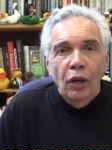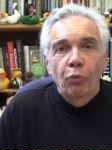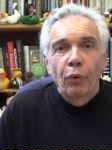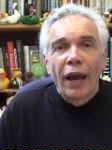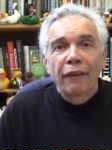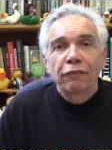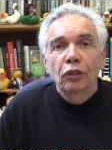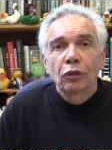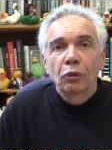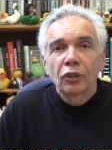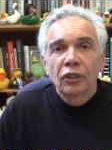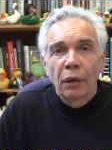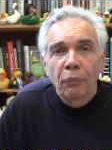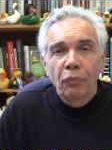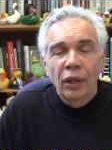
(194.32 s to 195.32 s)
We have to do
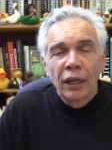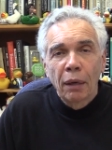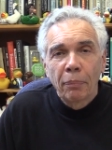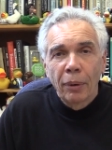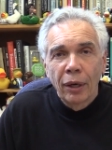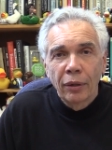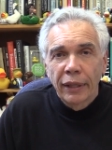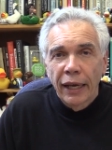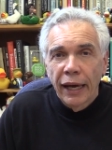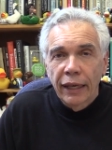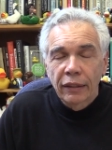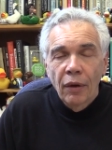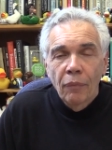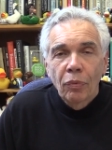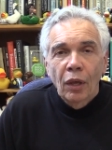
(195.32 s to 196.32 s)
something about
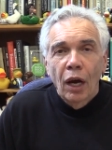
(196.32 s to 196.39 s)
that,